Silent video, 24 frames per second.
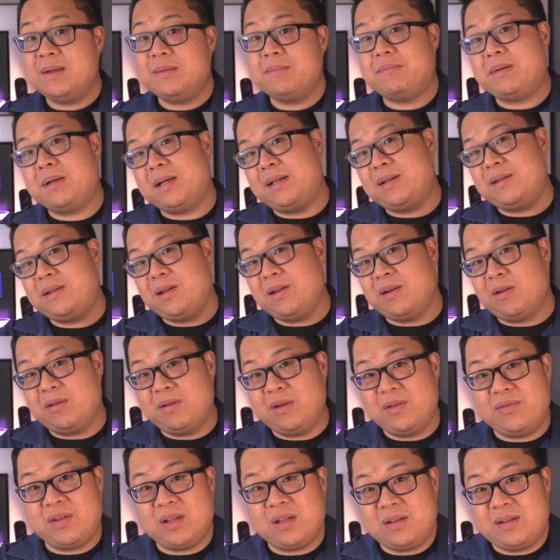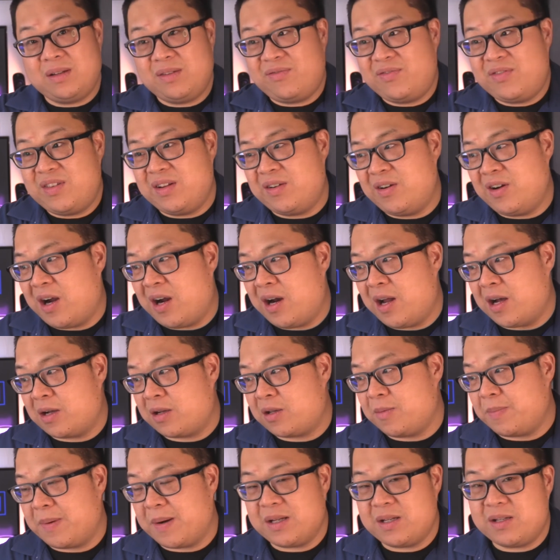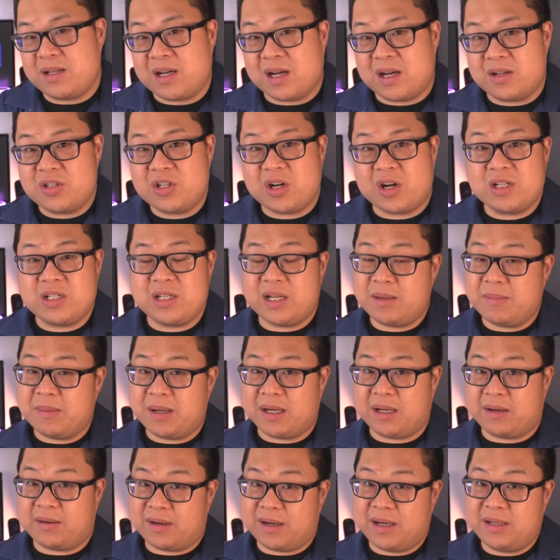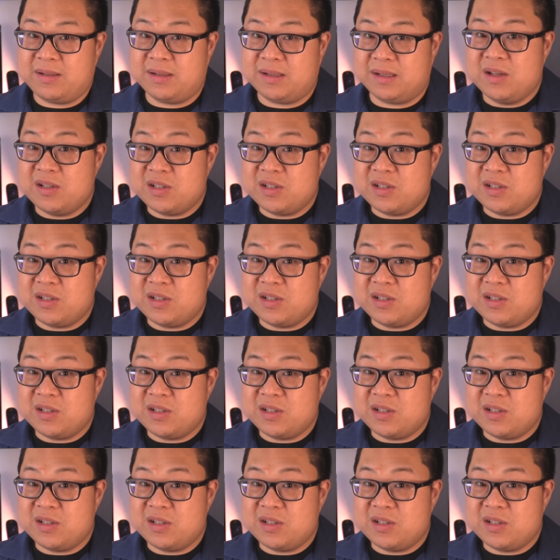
But, you know, if they're not occupied, you can't charge any money, right?